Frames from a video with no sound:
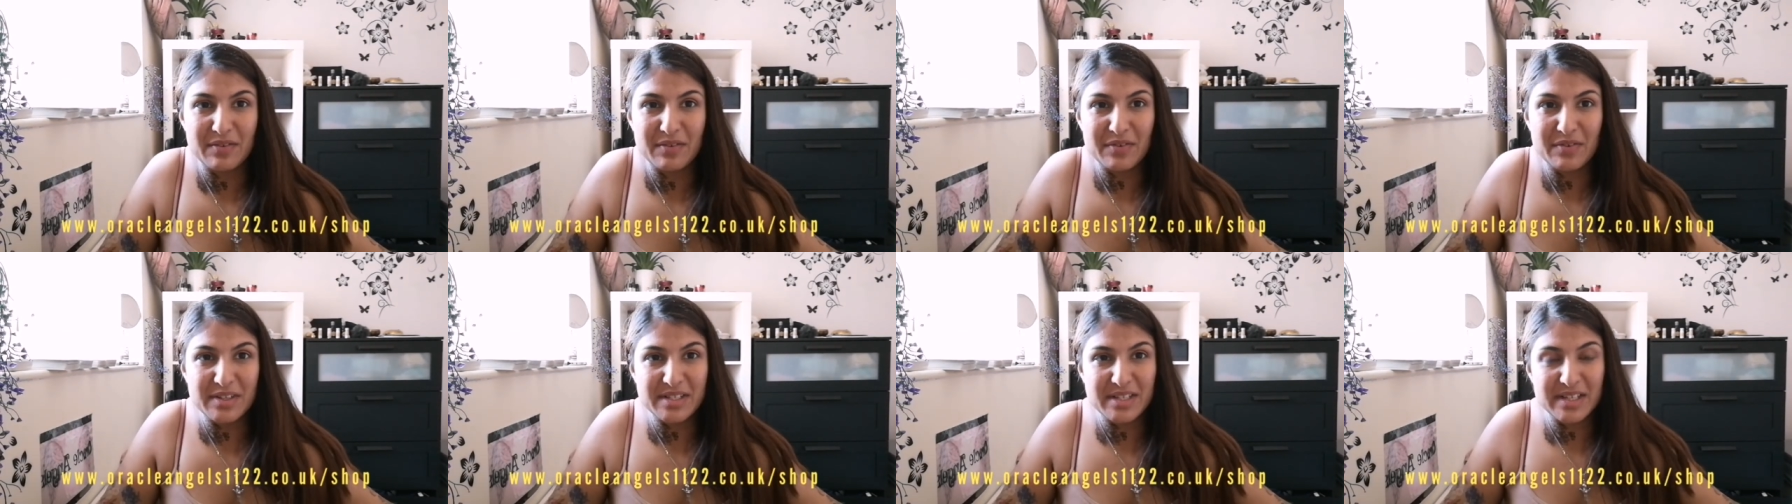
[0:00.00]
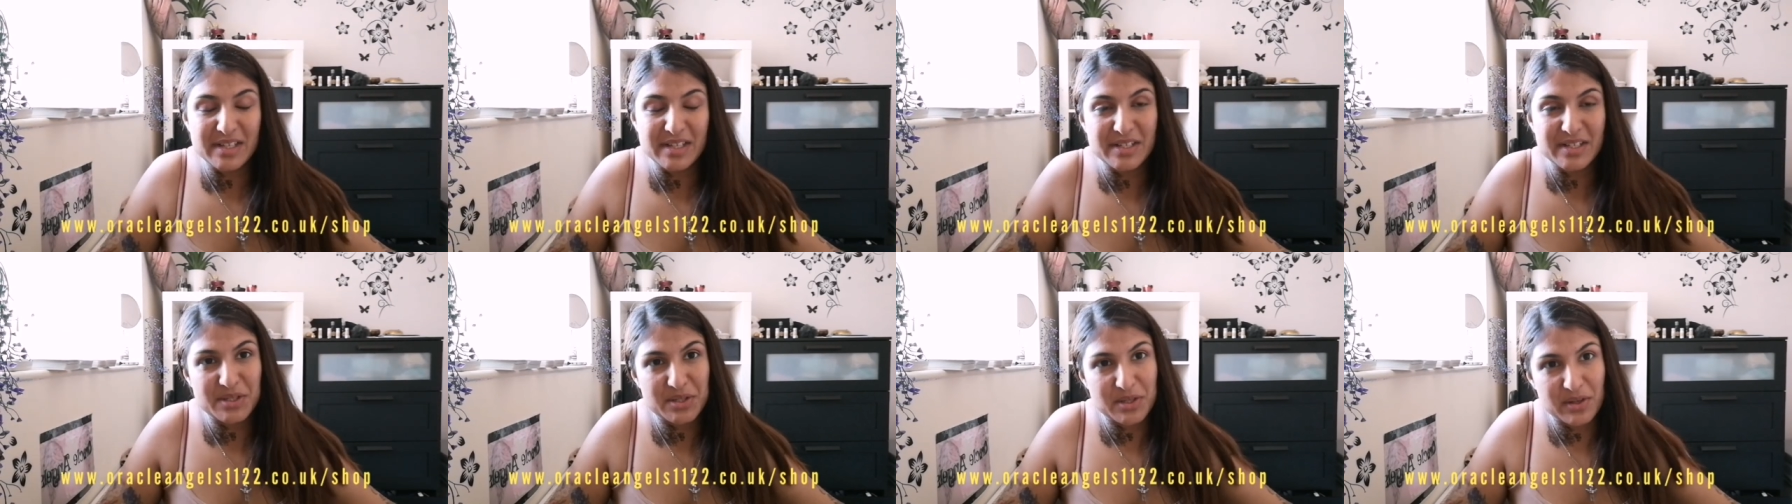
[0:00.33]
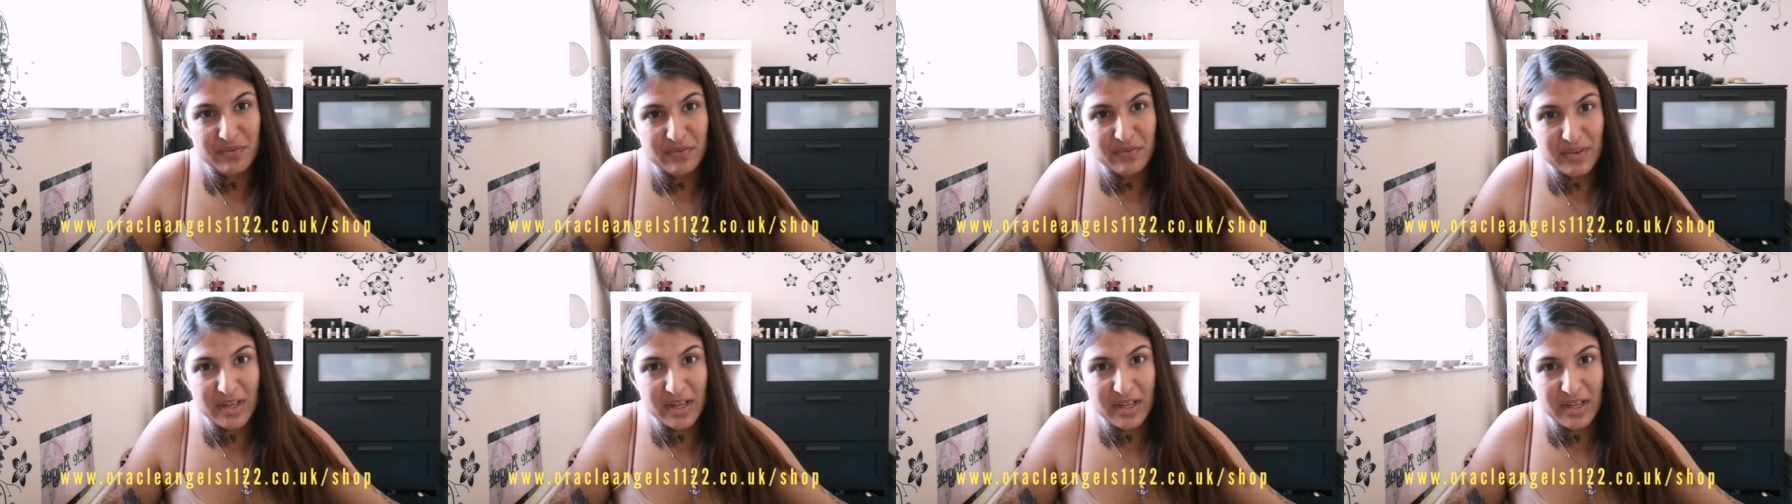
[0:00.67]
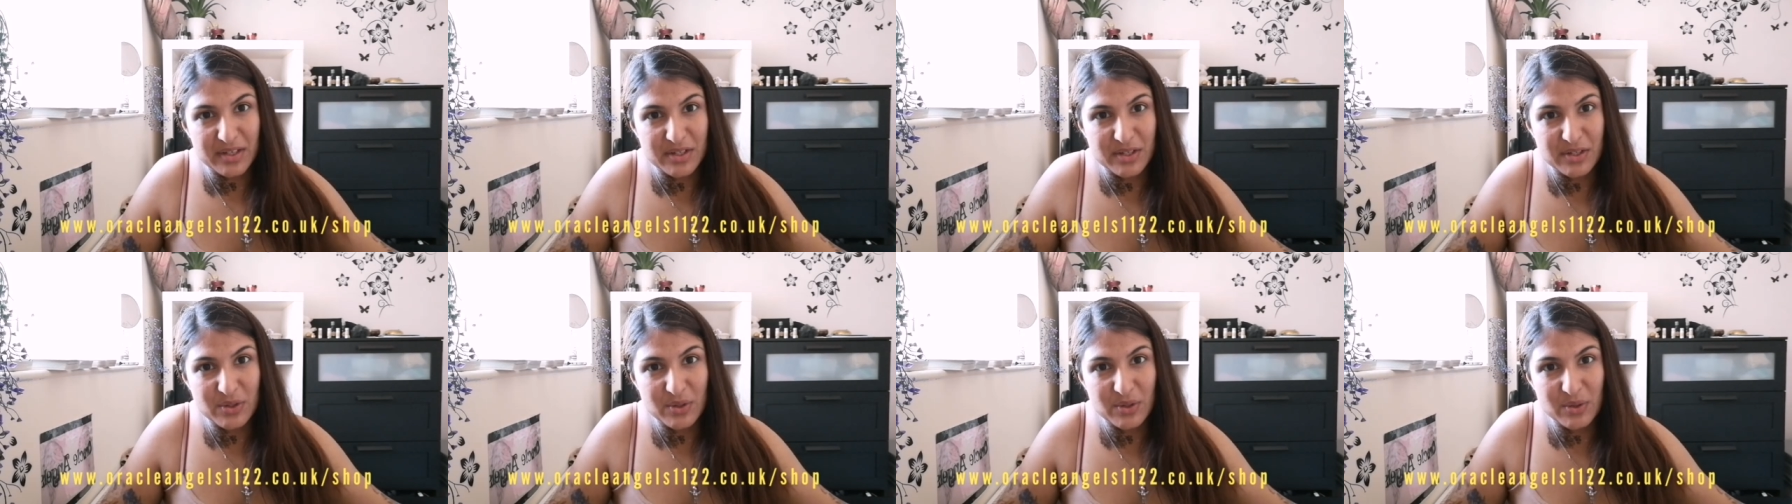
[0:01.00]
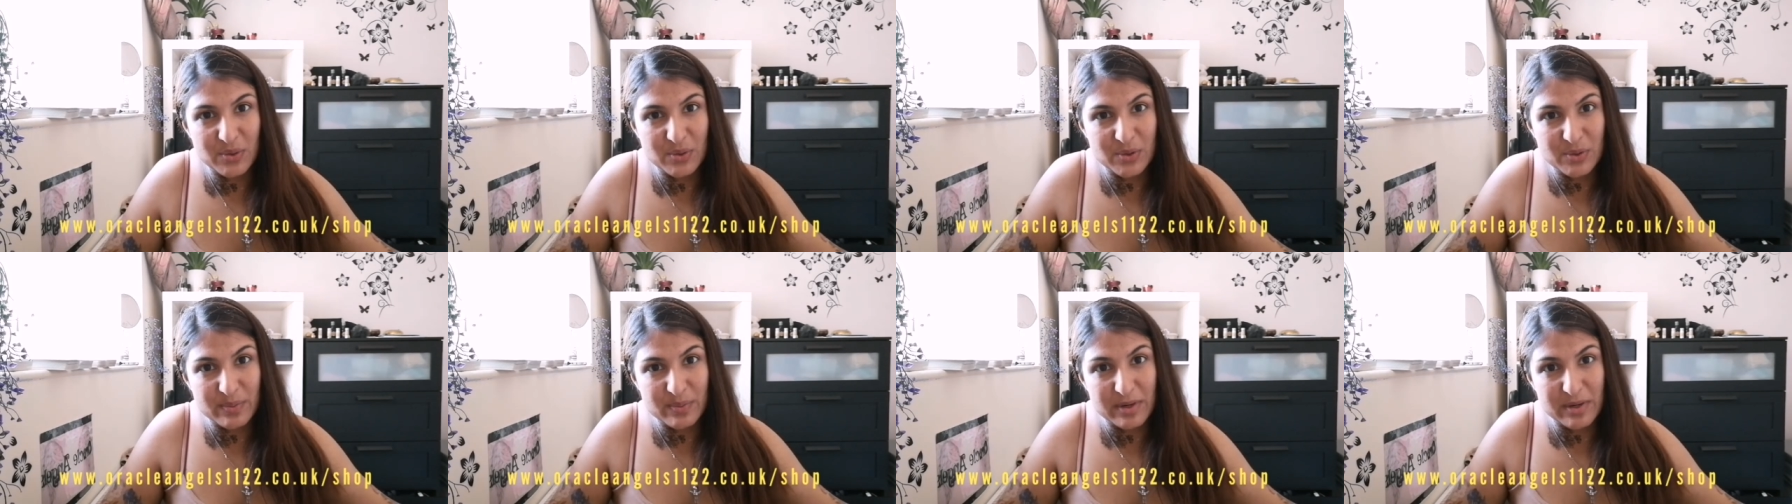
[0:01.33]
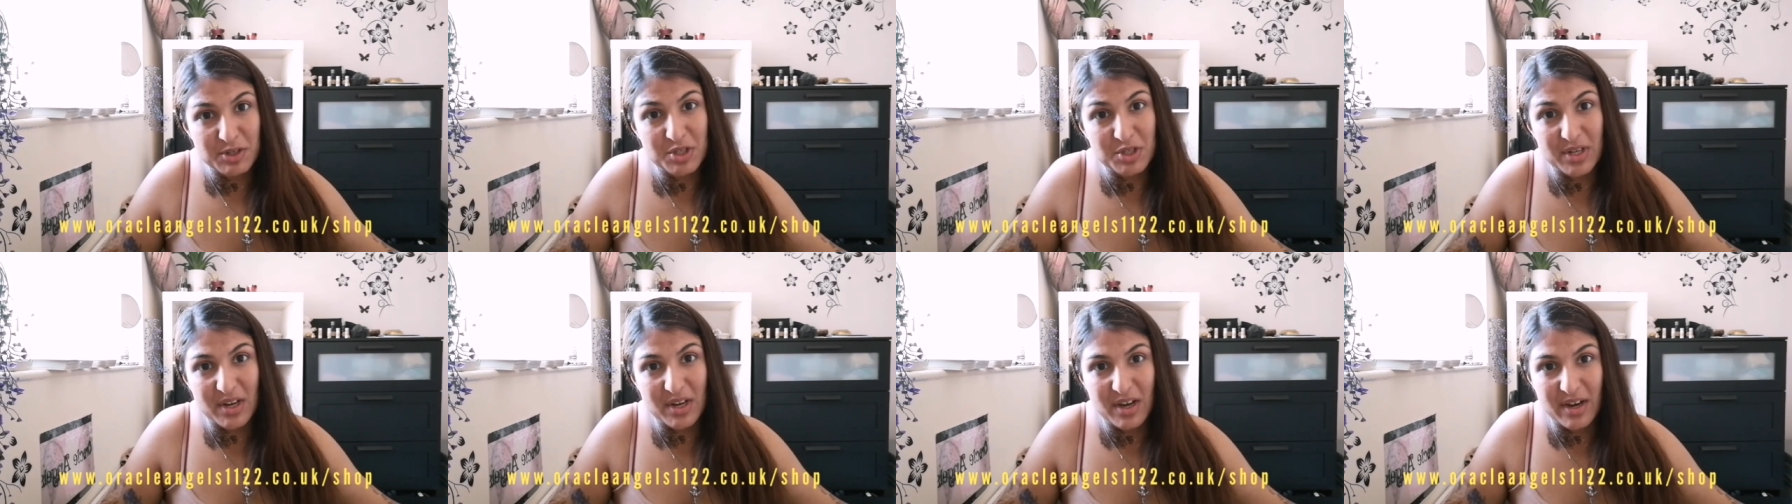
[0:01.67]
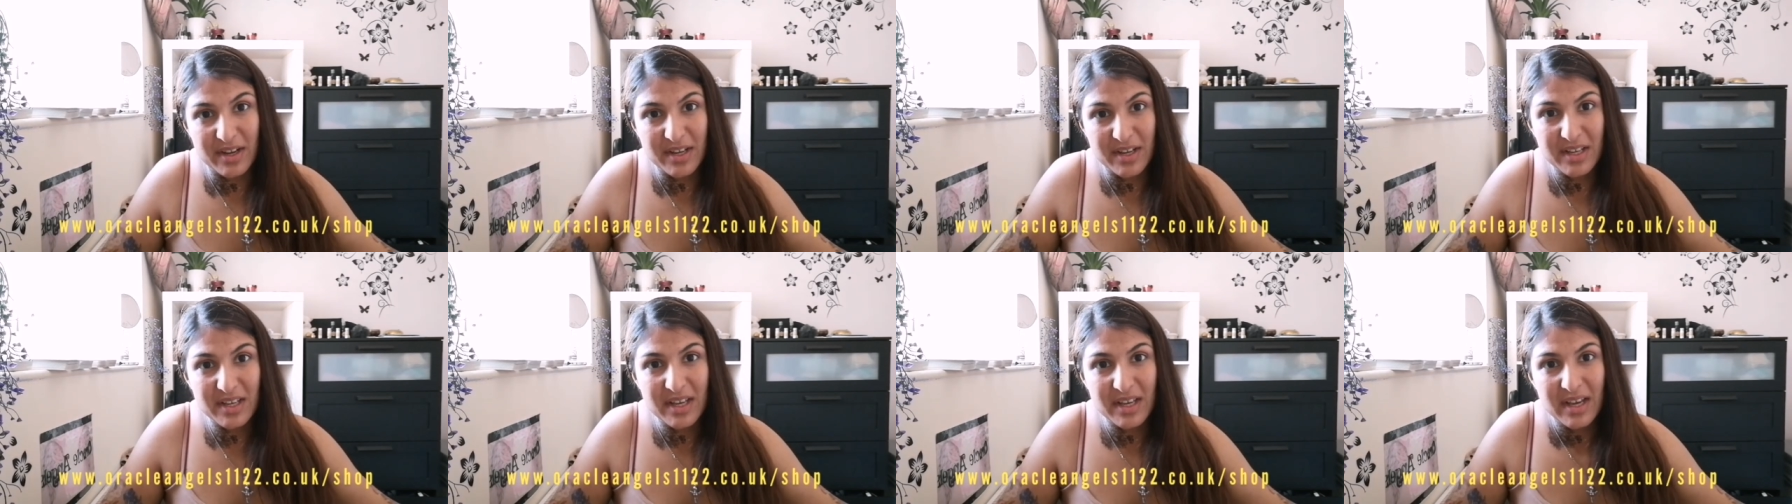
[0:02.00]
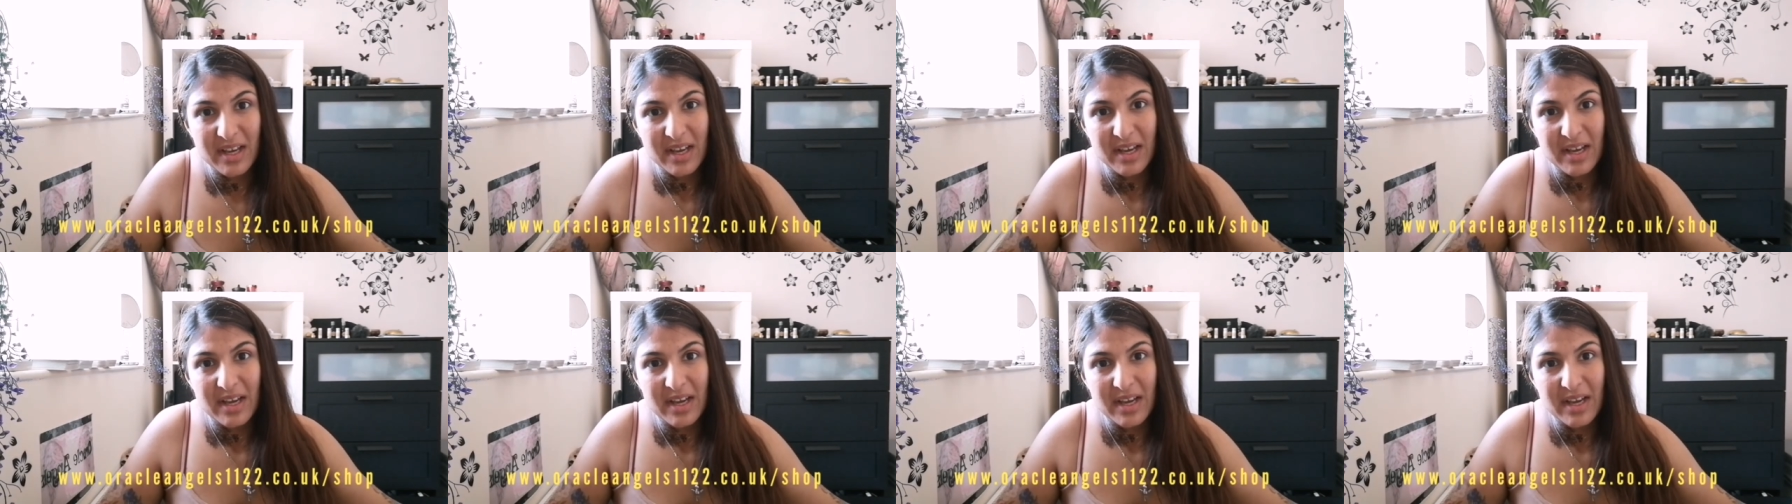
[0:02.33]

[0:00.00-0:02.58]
If it did, don't forget to smash a like,